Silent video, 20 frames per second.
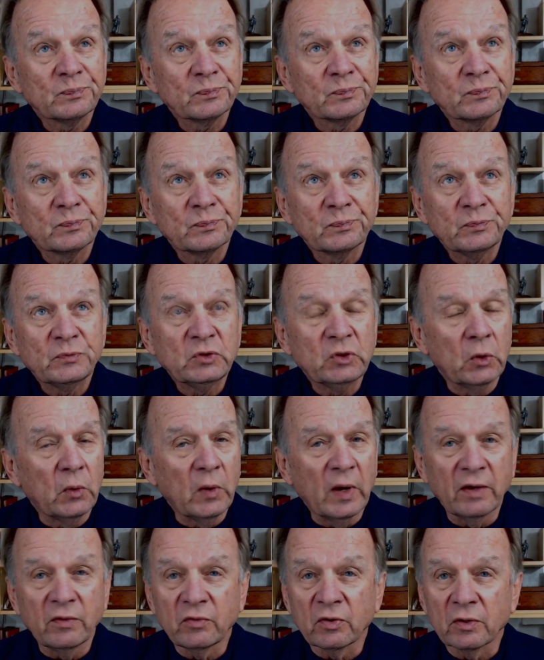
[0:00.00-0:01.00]
to
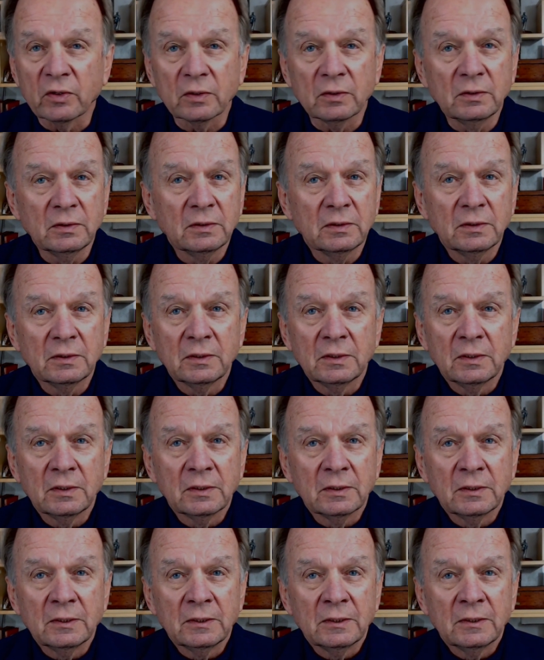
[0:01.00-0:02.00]
enter
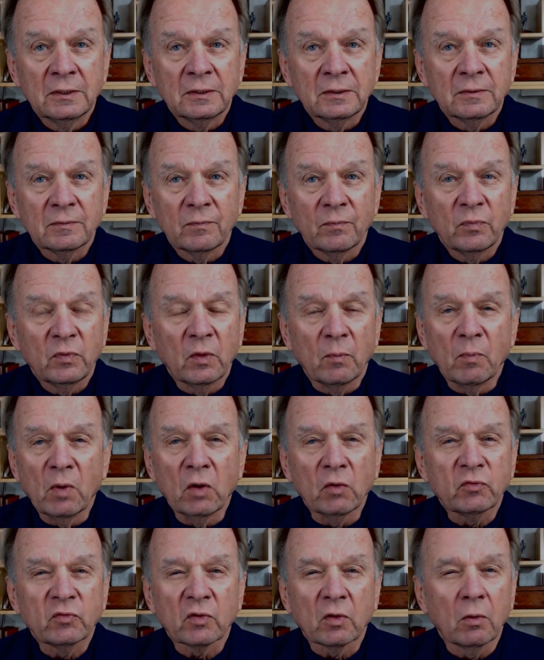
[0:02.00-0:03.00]
the most
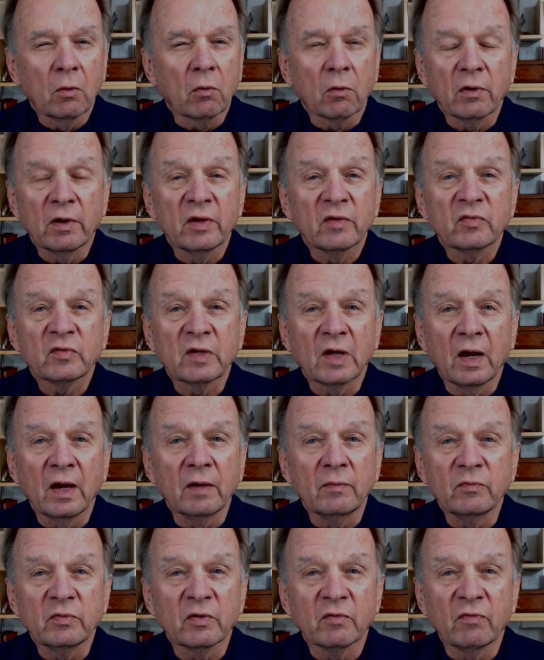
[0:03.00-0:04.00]
glorious times
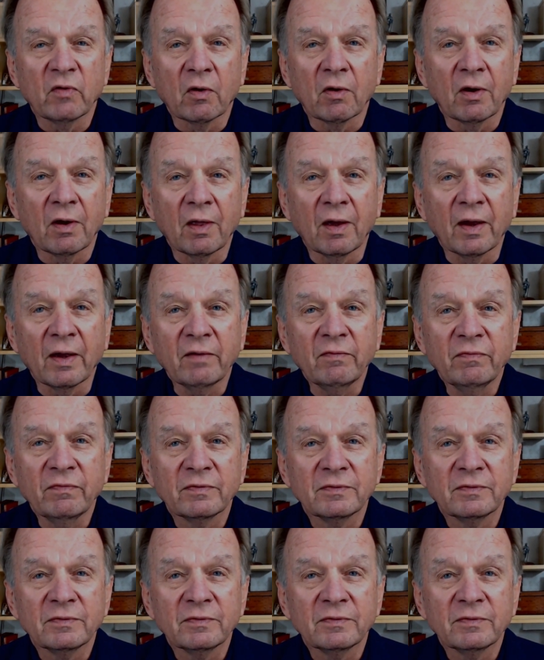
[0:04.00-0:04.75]
of our life,